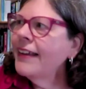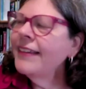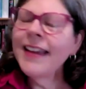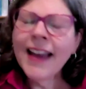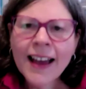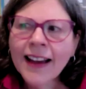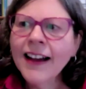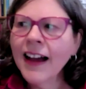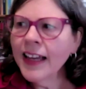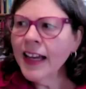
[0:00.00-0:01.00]

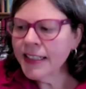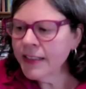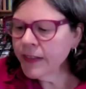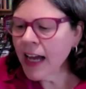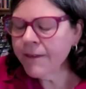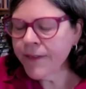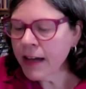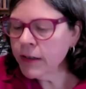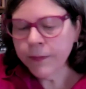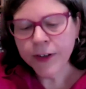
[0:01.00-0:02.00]
yeah, I, I didn't, I
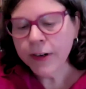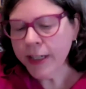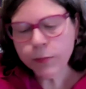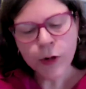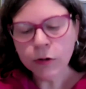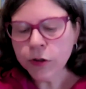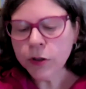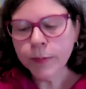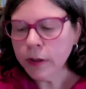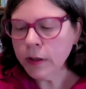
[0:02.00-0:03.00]
found him very
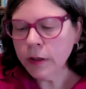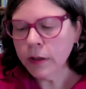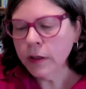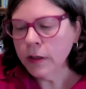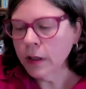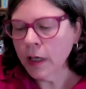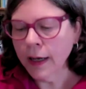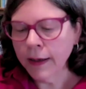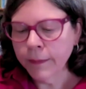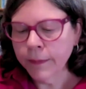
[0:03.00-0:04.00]
approachable
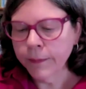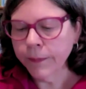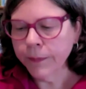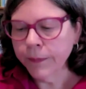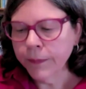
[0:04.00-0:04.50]
um,